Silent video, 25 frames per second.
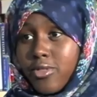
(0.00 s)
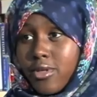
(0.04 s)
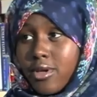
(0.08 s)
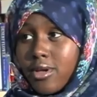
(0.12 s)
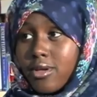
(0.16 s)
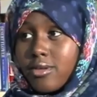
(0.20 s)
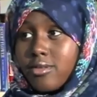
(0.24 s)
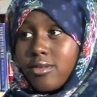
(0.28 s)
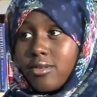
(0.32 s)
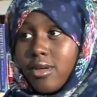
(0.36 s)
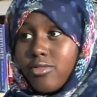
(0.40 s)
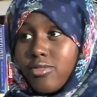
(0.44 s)

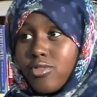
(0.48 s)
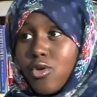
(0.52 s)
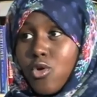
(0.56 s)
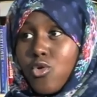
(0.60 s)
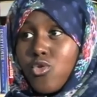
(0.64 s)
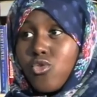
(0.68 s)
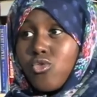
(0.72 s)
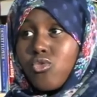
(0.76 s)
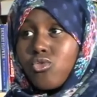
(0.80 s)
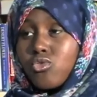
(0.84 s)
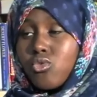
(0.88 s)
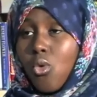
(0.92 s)
thing is that
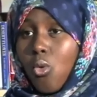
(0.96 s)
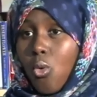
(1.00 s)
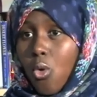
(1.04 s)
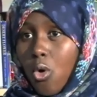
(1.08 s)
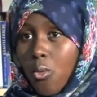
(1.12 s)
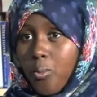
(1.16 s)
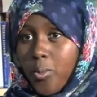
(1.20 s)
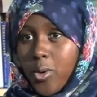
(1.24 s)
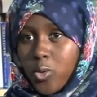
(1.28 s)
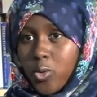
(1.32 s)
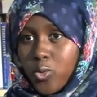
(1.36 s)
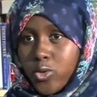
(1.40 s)
they're so
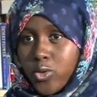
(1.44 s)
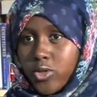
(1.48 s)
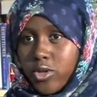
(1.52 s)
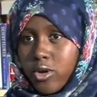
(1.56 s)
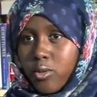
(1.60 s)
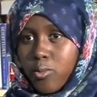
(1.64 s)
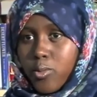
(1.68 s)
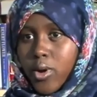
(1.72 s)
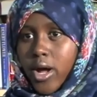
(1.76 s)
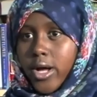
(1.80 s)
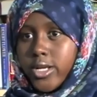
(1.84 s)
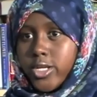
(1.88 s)
open with
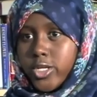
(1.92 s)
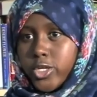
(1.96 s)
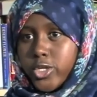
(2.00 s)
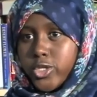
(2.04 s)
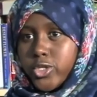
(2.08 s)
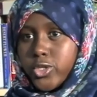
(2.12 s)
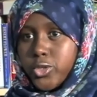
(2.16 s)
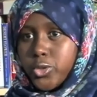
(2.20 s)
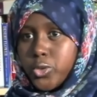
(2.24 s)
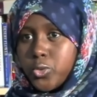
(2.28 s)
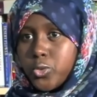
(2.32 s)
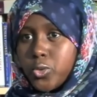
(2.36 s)
their
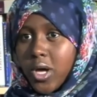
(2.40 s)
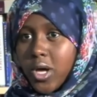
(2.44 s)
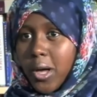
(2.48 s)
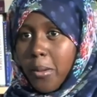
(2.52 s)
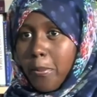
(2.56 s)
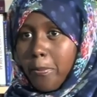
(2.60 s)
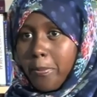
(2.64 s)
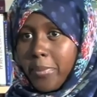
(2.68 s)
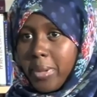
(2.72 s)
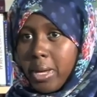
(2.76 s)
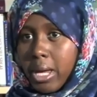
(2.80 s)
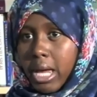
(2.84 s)
projects. You
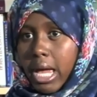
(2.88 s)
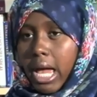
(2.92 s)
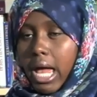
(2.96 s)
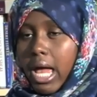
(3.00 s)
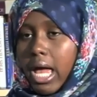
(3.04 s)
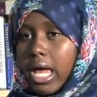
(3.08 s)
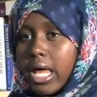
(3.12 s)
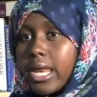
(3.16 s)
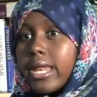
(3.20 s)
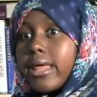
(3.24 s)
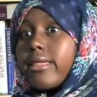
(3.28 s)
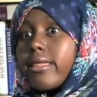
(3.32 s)
can pick
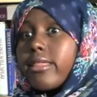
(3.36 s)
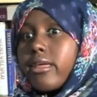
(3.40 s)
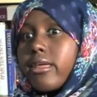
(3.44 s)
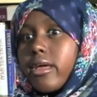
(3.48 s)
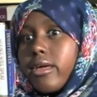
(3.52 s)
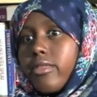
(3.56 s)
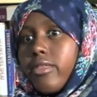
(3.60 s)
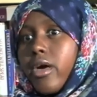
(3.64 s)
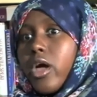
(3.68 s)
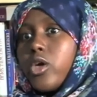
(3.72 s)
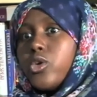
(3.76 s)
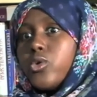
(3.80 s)

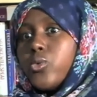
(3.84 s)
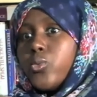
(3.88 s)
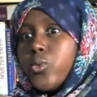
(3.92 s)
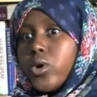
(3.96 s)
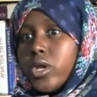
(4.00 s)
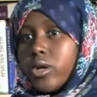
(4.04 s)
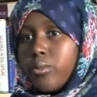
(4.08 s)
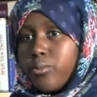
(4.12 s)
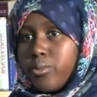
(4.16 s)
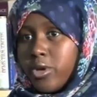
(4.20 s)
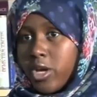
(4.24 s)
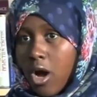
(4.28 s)
anything that you
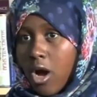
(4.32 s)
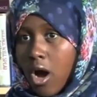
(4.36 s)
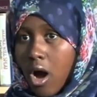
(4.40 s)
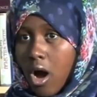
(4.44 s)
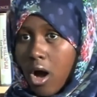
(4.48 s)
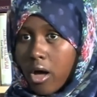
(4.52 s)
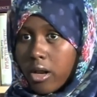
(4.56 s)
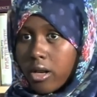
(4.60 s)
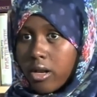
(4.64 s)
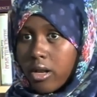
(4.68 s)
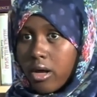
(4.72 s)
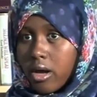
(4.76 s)
want to be
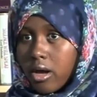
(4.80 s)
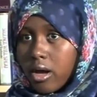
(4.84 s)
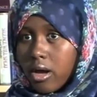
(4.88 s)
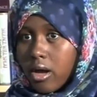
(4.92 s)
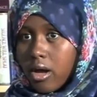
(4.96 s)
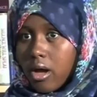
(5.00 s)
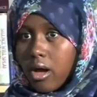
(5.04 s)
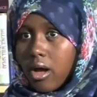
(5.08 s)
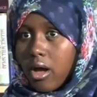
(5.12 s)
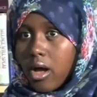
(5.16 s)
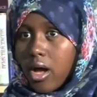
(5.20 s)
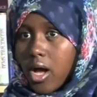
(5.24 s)
on.
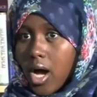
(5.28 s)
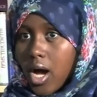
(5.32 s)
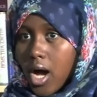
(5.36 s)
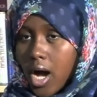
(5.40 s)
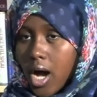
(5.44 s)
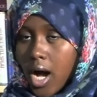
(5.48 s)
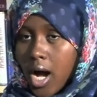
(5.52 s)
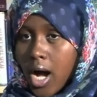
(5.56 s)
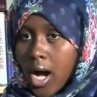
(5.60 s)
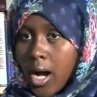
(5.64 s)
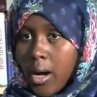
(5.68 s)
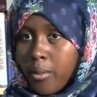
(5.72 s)

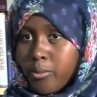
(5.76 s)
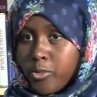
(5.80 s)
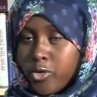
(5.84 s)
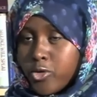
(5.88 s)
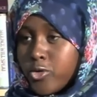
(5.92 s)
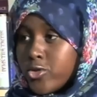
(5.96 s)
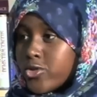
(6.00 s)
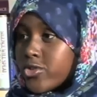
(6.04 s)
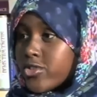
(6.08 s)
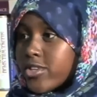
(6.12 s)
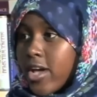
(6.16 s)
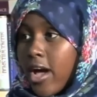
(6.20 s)

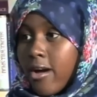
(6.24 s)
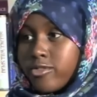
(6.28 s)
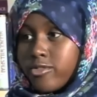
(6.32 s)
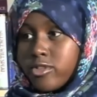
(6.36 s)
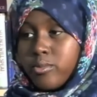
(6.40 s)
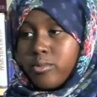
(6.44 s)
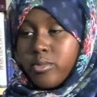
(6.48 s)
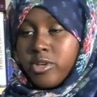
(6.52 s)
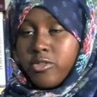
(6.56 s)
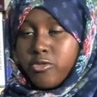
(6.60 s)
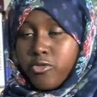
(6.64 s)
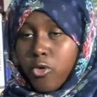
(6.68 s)
You just have
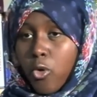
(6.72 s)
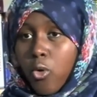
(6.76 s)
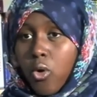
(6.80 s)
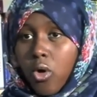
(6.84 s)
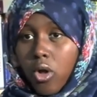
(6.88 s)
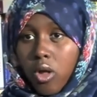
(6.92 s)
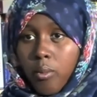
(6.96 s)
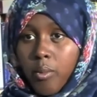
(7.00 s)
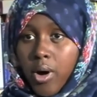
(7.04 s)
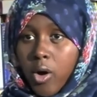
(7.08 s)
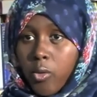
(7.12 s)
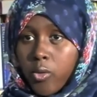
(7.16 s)
to be
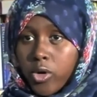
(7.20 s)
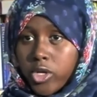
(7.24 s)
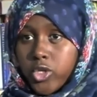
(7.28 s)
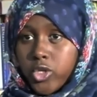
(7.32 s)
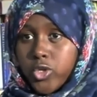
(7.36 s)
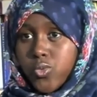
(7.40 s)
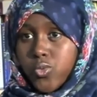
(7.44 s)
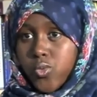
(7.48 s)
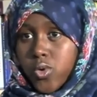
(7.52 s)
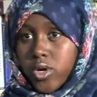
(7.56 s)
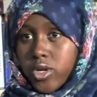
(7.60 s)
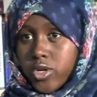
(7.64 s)
vocal about
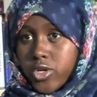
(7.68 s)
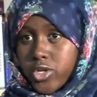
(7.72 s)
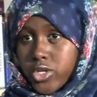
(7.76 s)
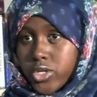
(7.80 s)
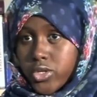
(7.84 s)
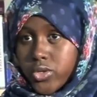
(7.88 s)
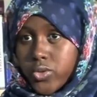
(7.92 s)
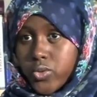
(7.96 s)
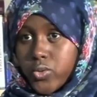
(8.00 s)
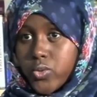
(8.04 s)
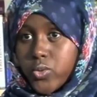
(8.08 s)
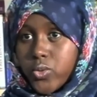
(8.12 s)
what you want to
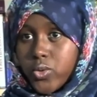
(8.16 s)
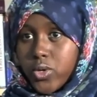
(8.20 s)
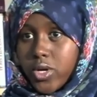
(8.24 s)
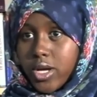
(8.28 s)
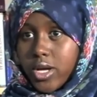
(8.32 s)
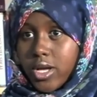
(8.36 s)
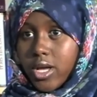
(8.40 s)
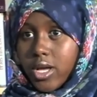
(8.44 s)
do